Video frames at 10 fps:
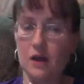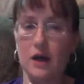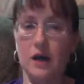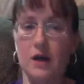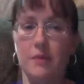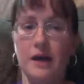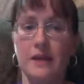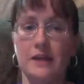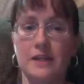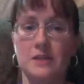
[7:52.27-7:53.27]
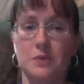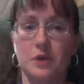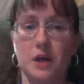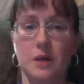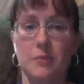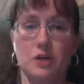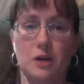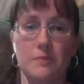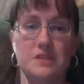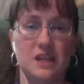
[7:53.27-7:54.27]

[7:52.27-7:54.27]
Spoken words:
I like to put a couple drops